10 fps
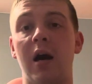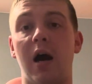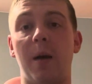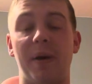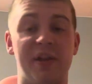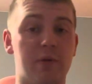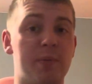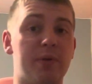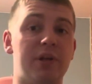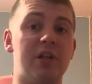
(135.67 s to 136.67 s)
But I think we're going
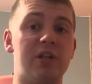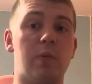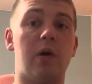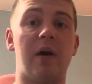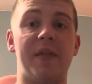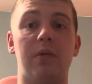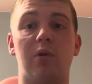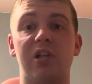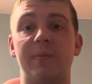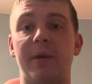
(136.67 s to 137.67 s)
to be really good as well. I think we'll
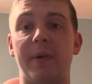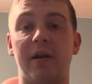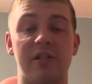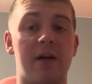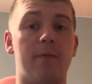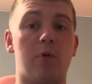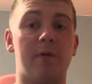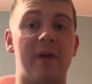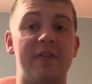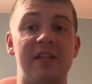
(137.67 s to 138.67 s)
also be about a top 4 or
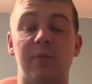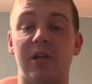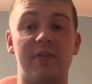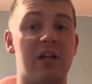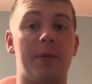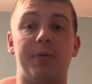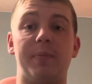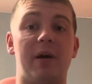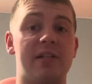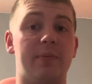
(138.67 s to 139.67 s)
5 team, or even top 3
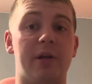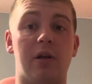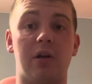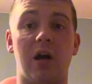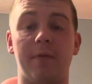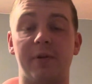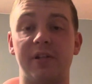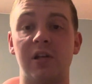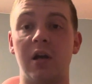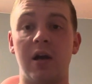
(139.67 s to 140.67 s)
possibly in our conference.